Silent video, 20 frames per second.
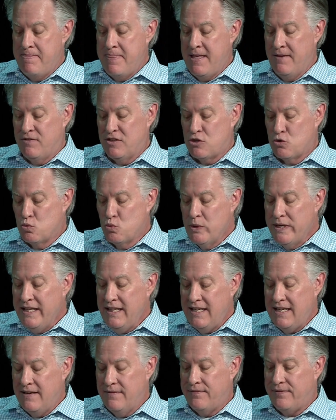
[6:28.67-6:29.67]
If it's
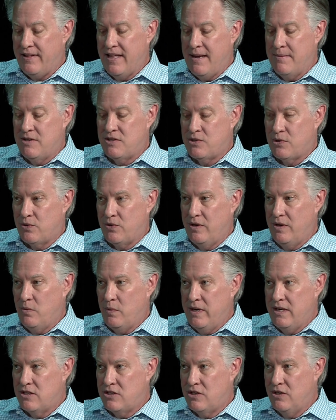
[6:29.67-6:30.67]
really inflammatory,
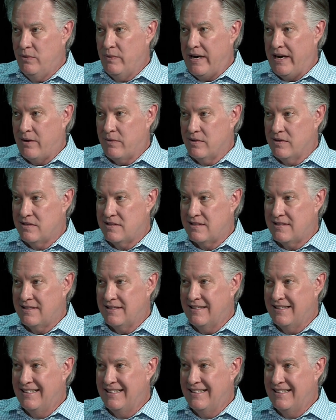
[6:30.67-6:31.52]
wait 2 hours.